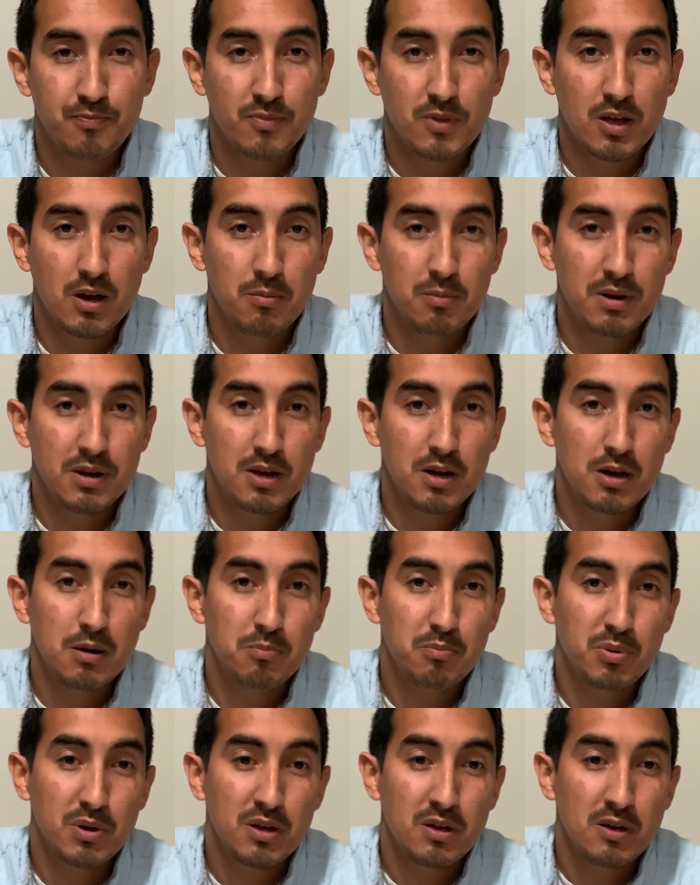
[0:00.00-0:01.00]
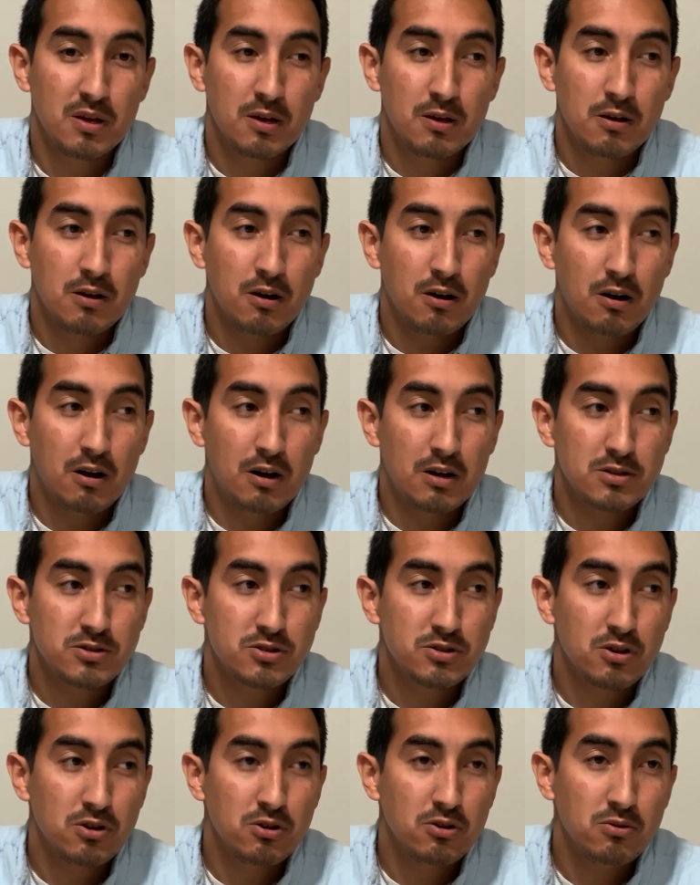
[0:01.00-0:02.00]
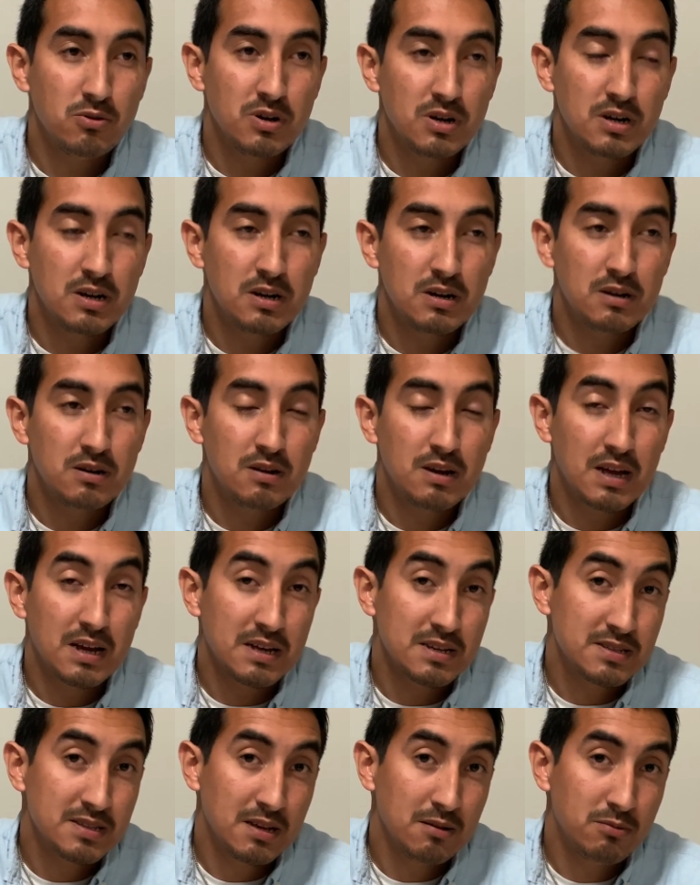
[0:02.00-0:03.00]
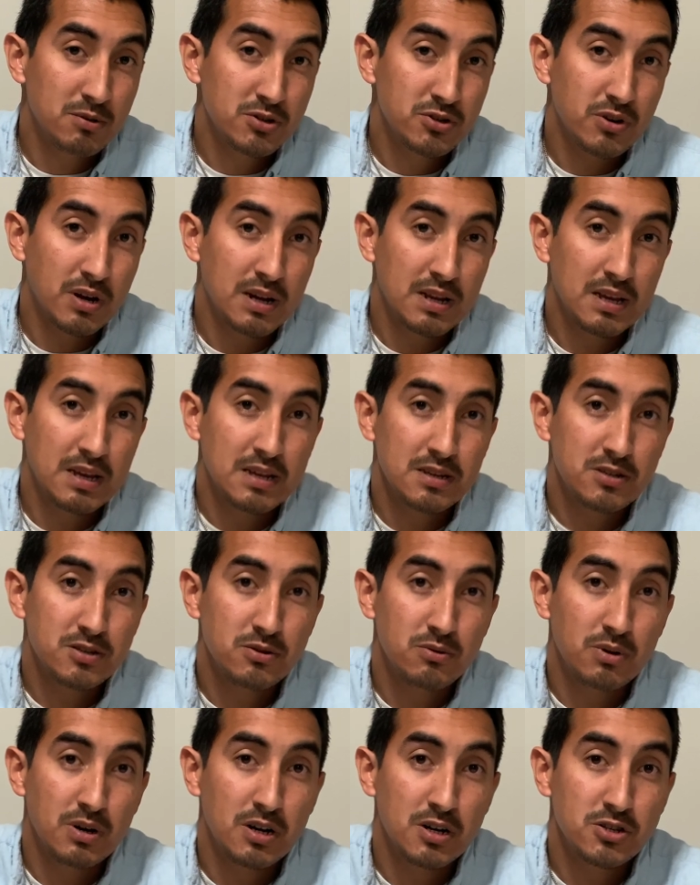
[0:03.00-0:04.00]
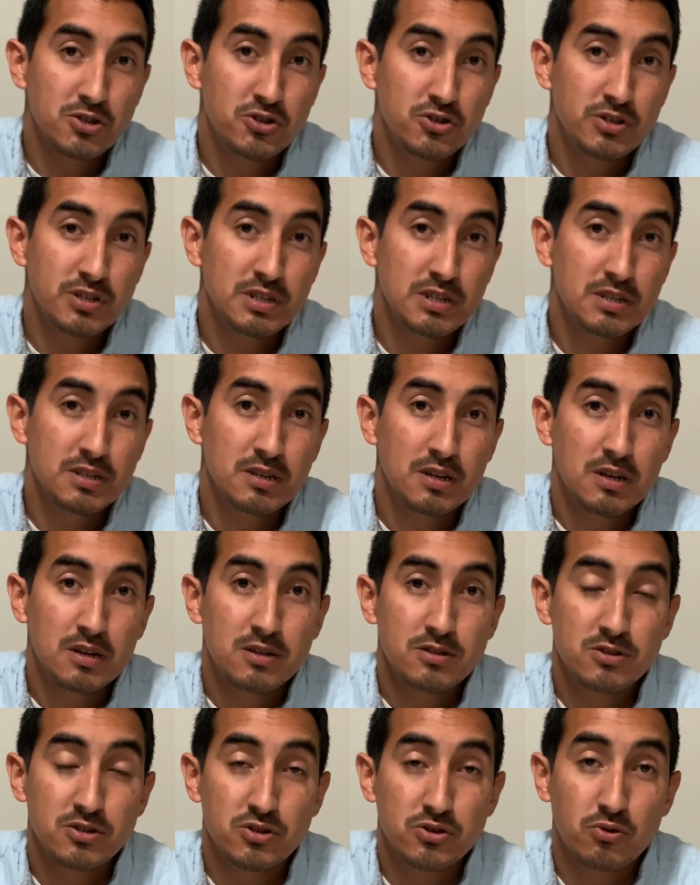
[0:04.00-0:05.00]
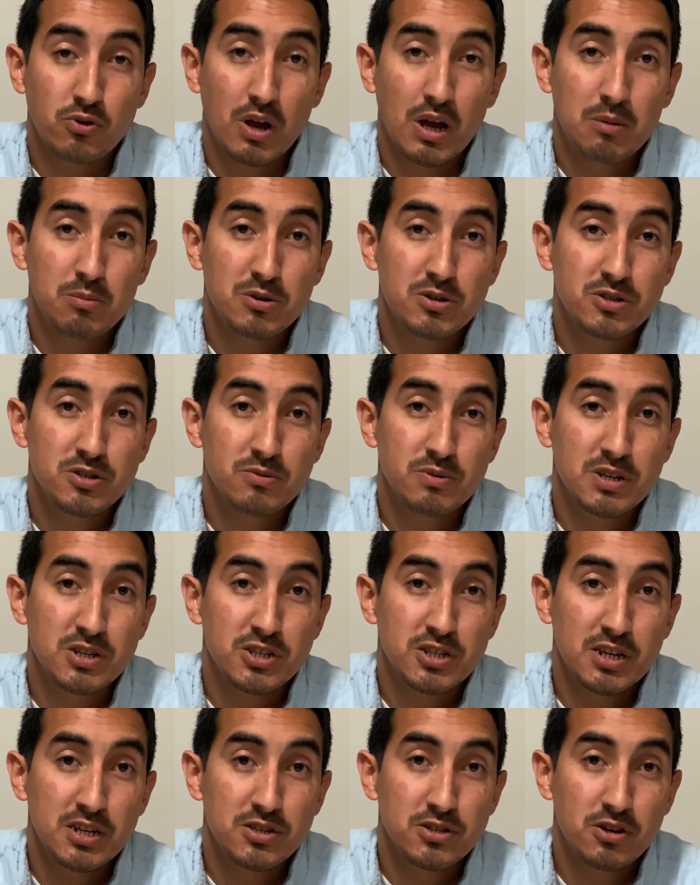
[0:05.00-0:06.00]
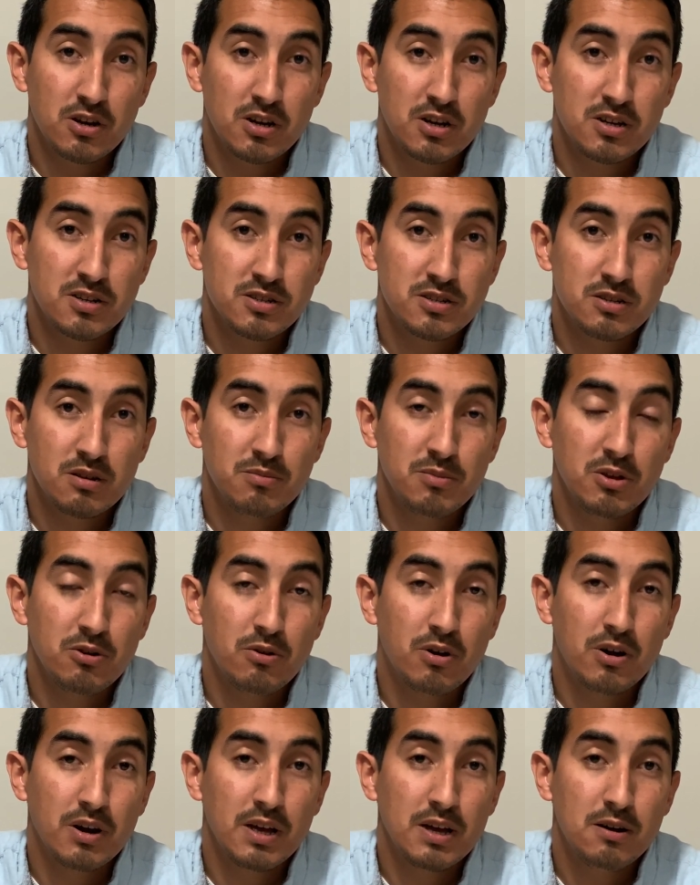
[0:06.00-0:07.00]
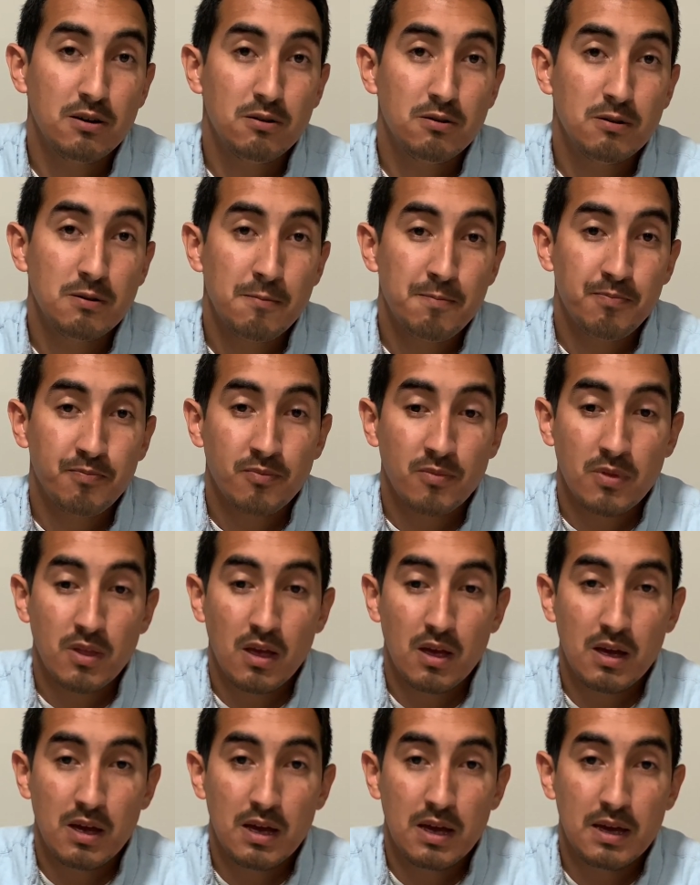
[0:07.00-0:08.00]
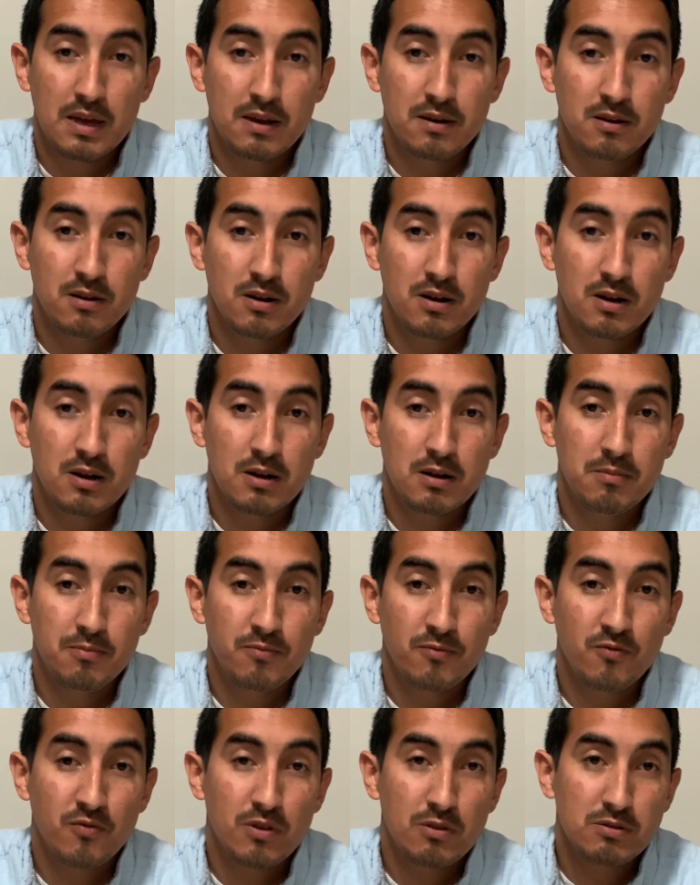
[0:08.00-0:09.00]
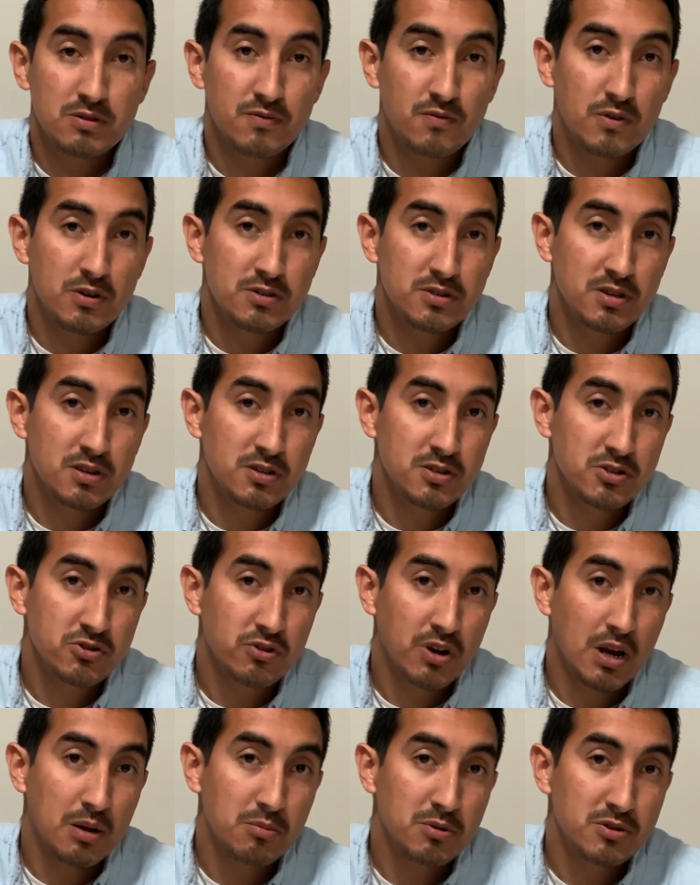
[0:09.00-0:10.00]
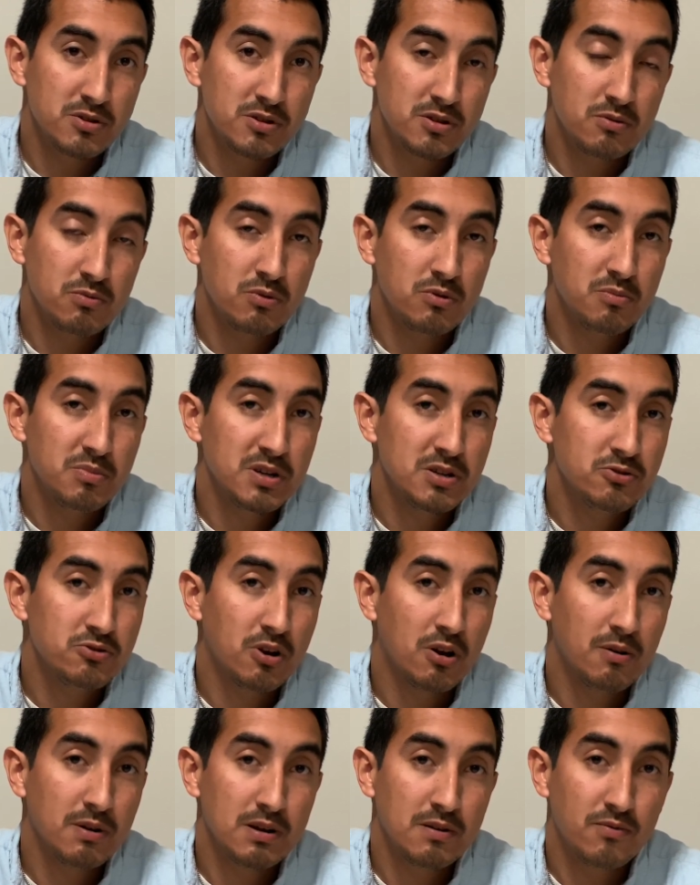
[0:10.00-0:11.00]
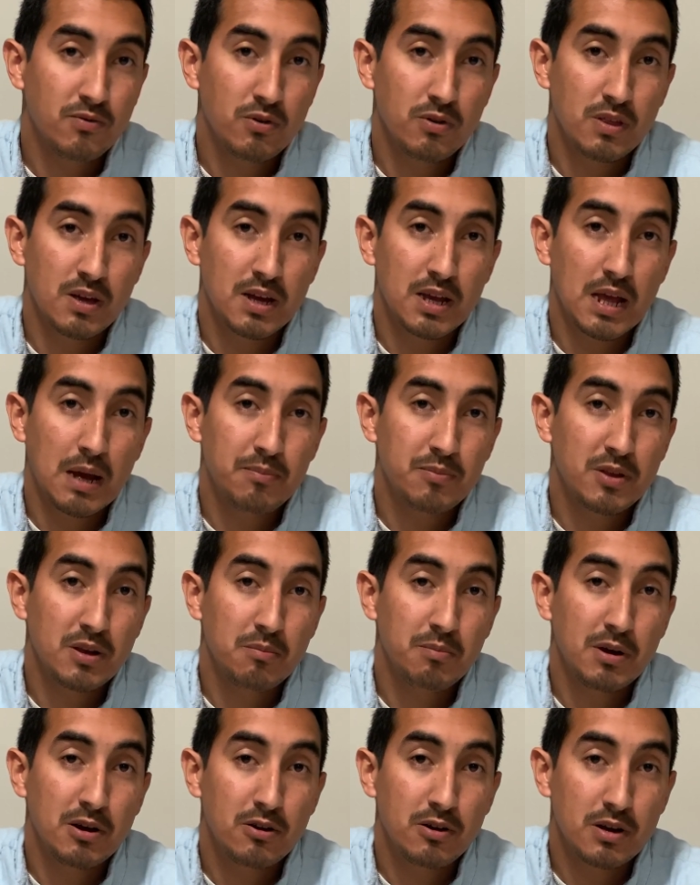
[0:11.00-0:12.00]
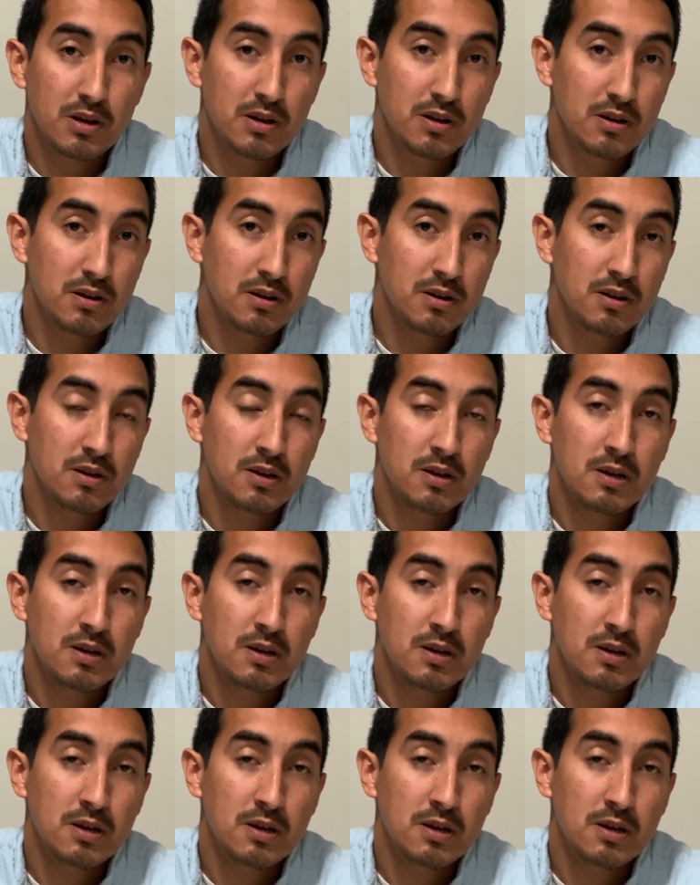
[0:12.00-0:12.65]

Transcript: coming up. Also, like I said, we're trying to get to 100 subscribers so we can change our custom URL. And for those first 100 subscribers, there will be a drawing for the Captain America